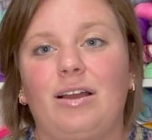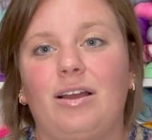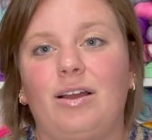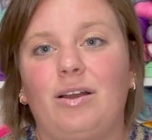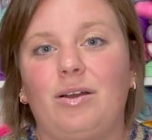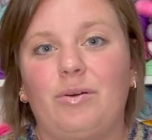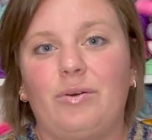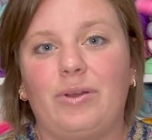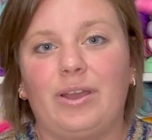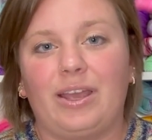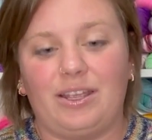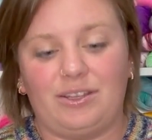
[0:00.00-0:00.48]

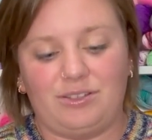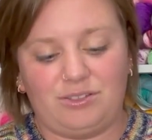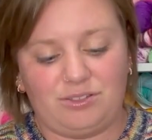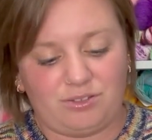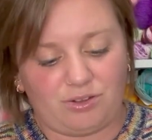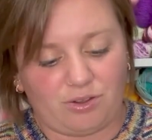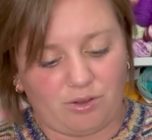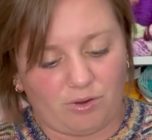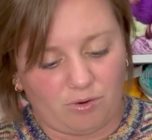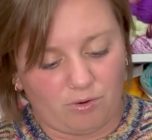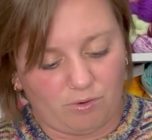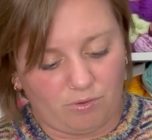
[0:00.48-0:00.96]
Okay,
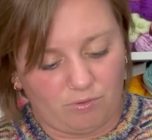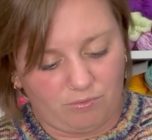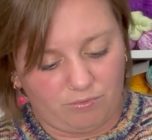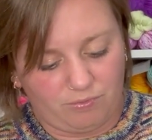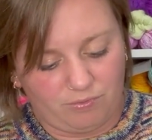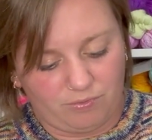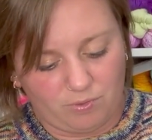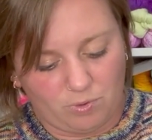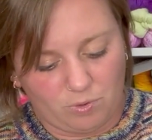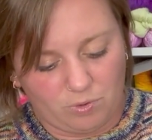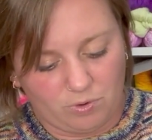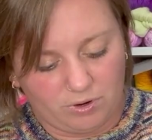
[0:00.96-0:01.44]
so
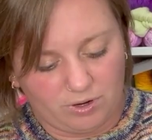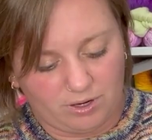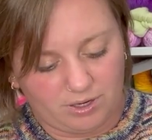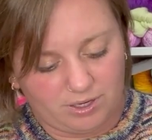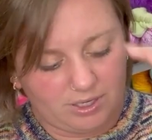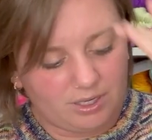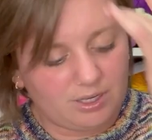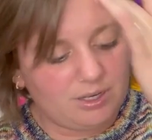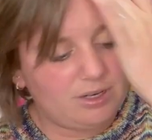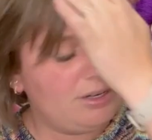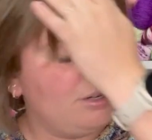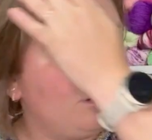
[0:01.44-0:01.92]

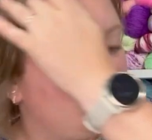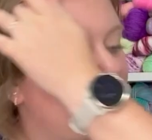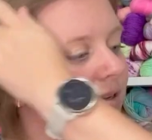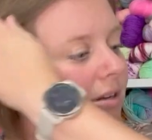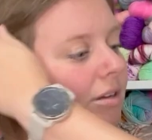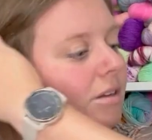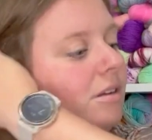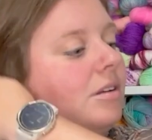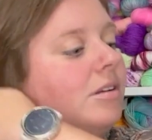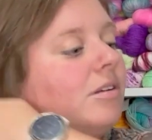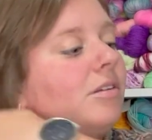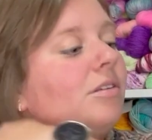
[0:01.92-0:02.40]
for
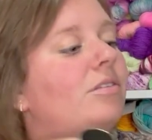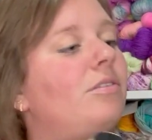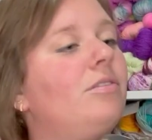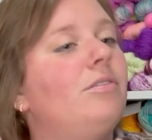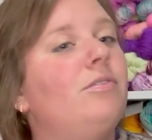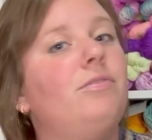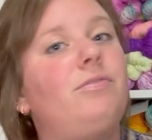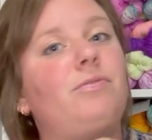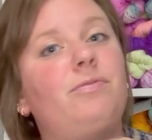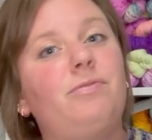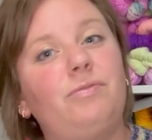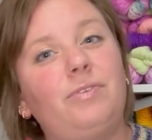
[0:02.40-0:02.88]

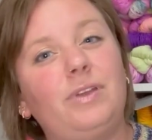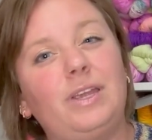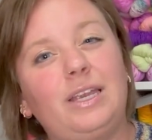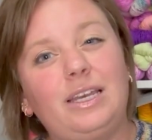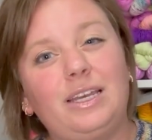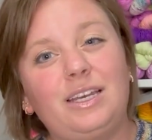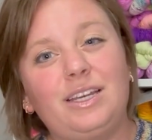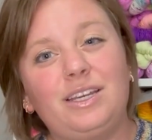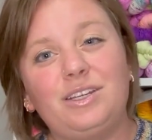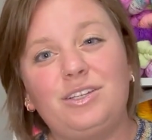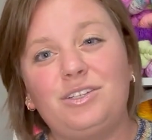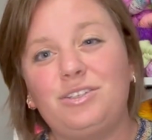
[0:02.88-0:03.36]

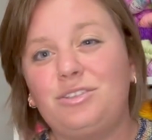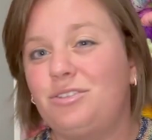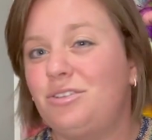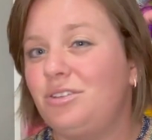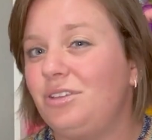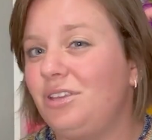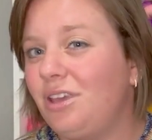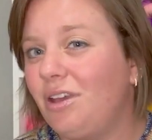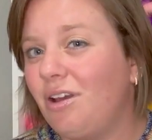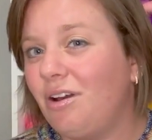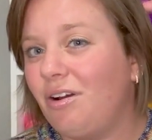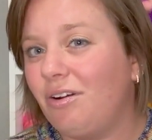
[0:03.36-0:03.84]
finished
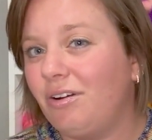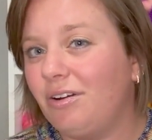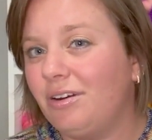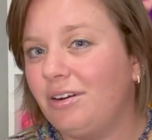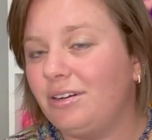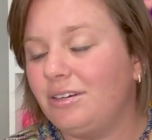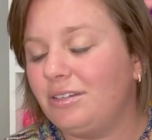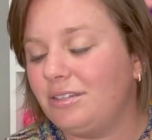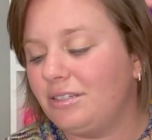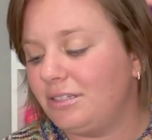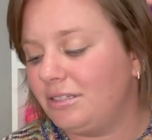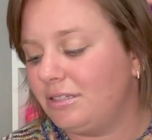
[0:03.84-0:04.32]

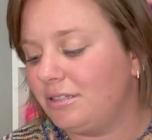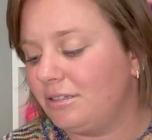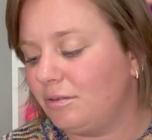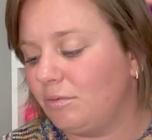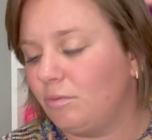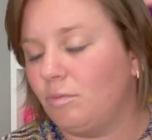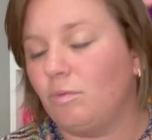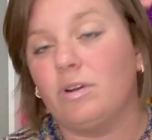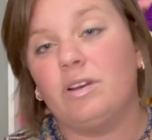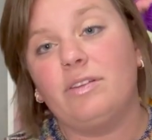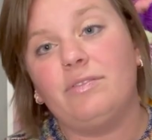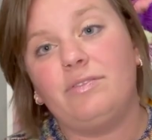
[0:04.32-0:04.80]
yarns,
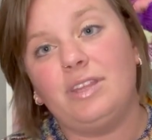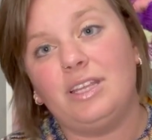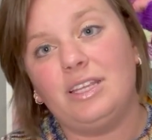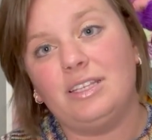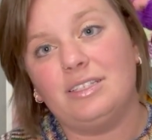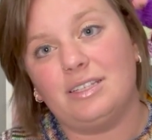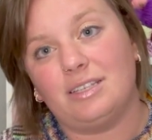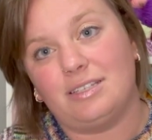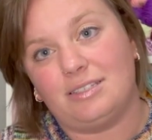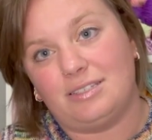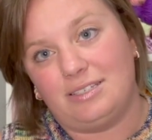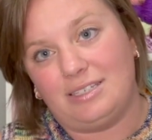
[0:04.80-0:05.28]
one of
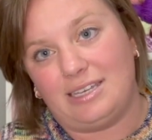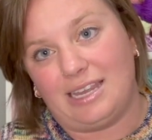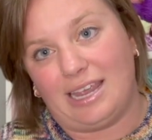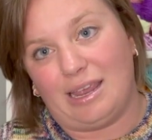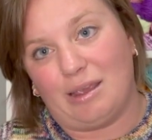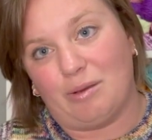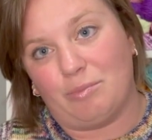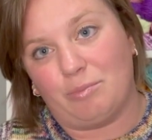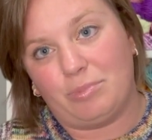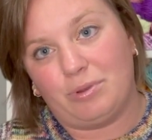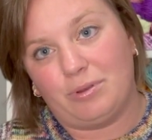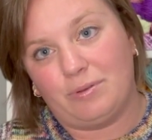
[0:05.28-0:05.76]
these is
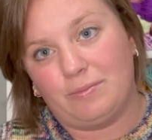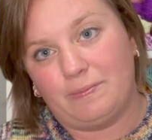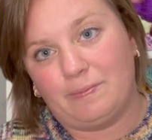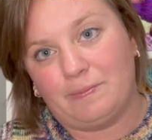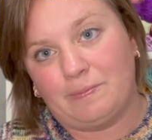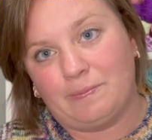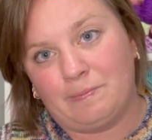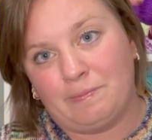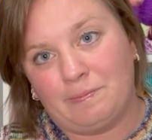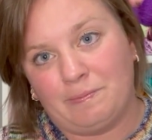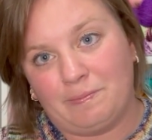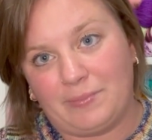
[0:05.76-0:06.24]
damp,
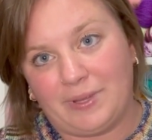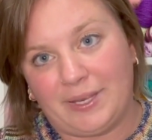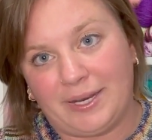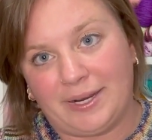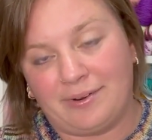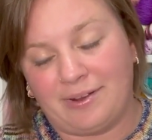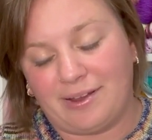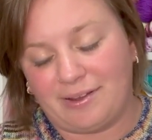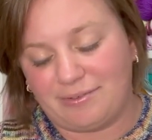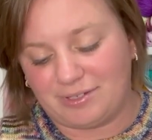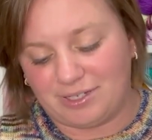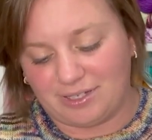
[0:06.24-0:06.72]
and I'll
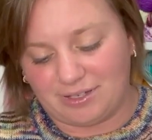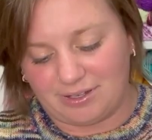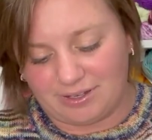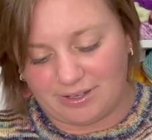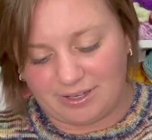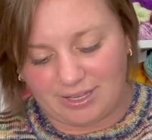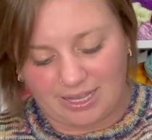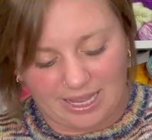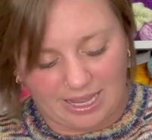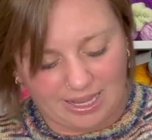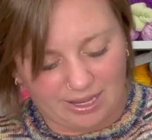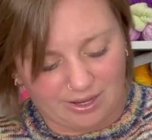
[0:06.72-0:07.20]
have to
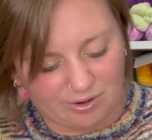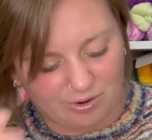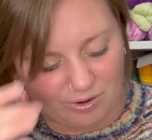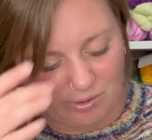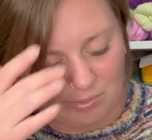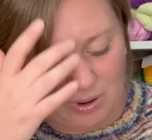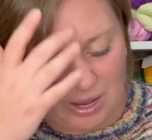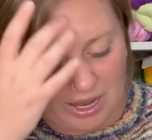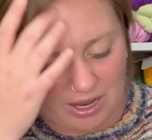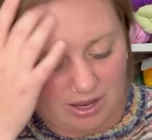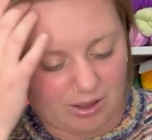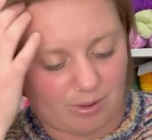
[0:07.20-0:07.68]
hang her
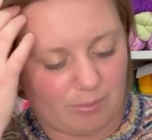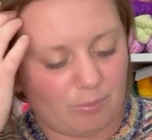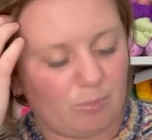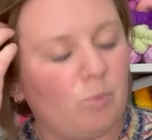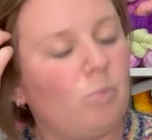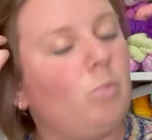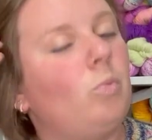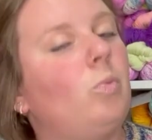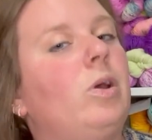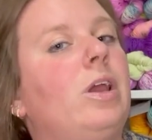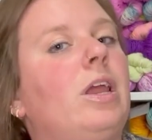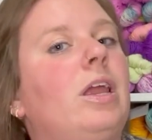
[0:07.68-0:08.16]
back up
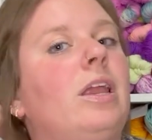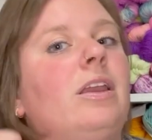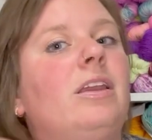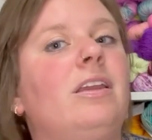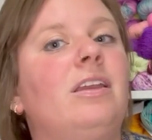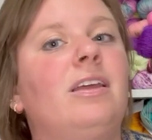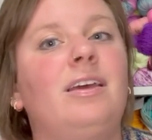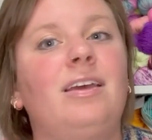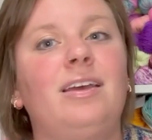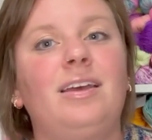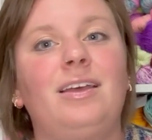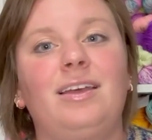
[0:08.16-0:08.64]

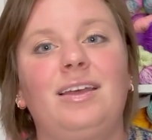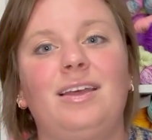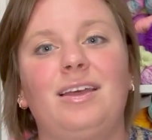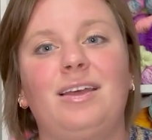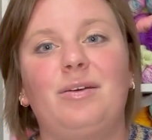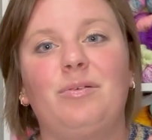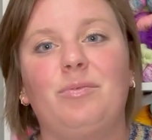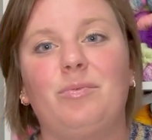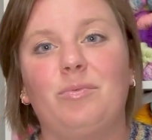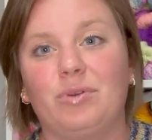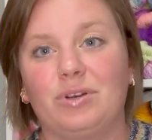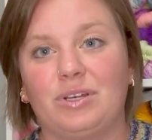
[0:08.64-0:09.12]
when
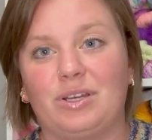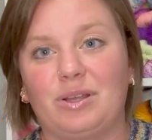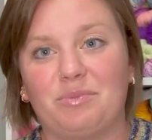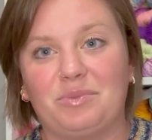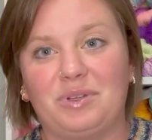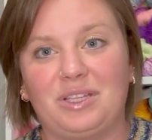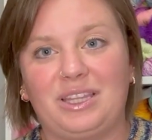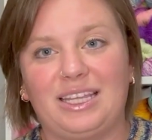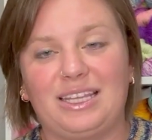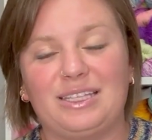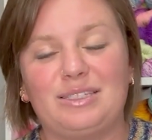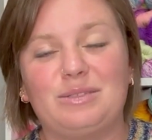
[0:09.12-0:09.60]
we're done
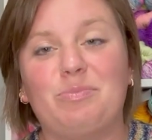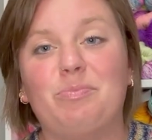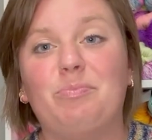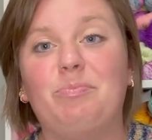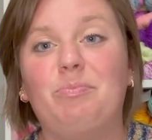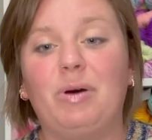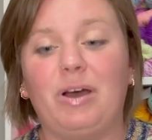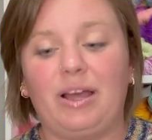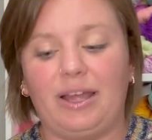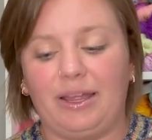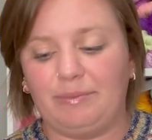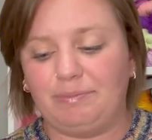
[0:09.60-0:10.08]
with this.
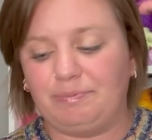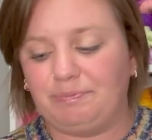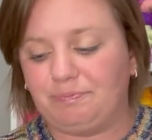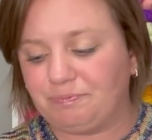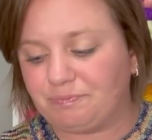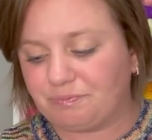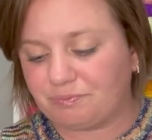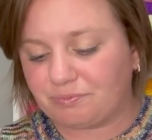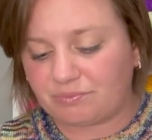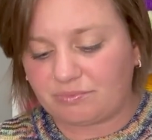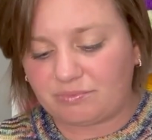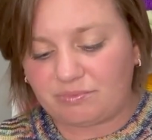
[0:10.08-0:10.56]
But
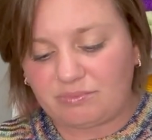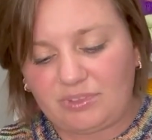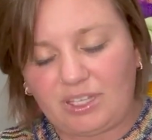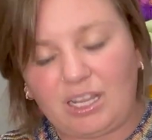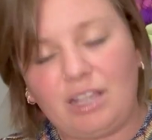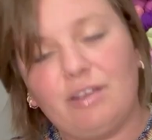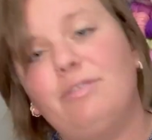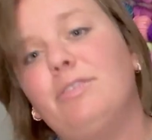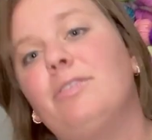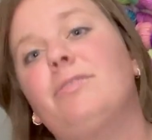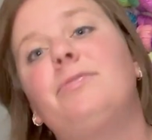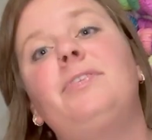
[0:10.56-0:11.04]

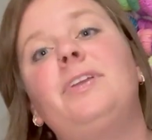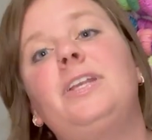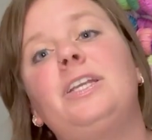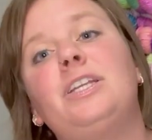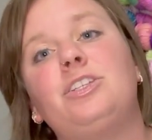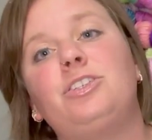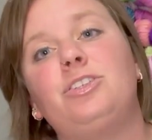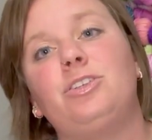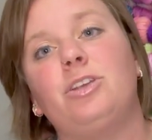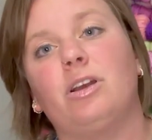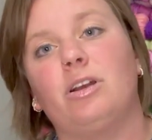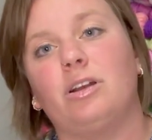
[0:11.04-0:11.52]
for
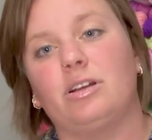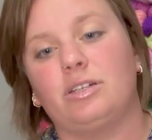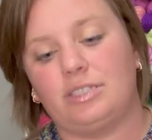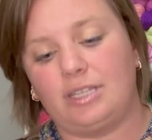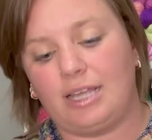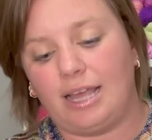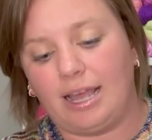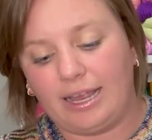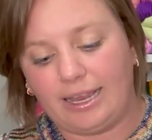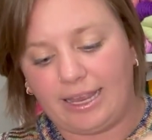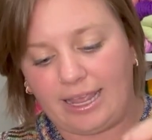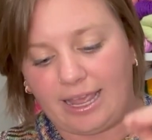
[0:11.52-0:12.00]
finished yarns,
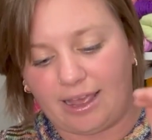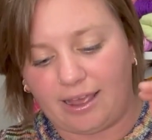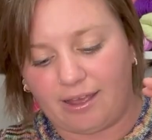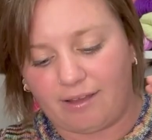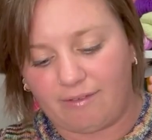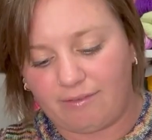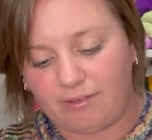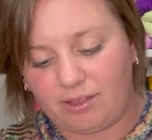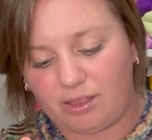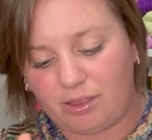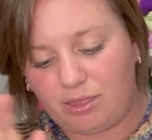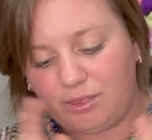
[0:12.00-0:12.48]
I
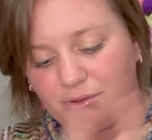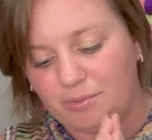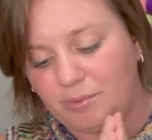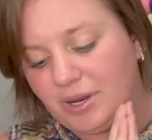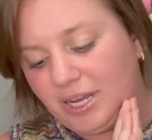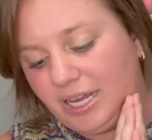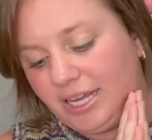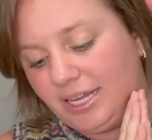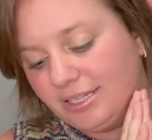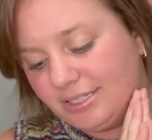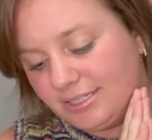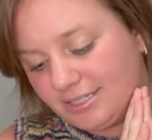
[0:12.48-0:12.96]
have
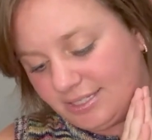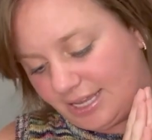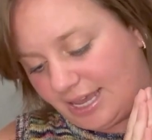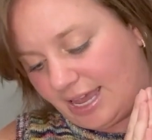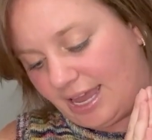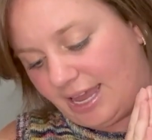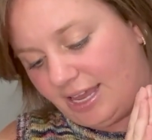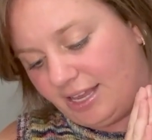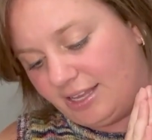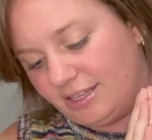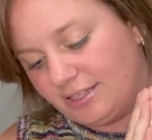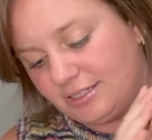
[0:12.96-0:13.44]
3
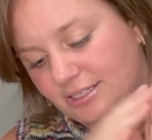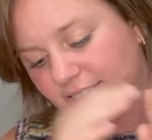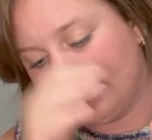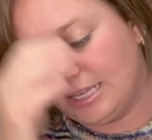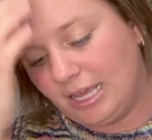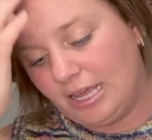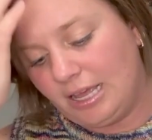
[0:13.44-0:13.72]
skeins.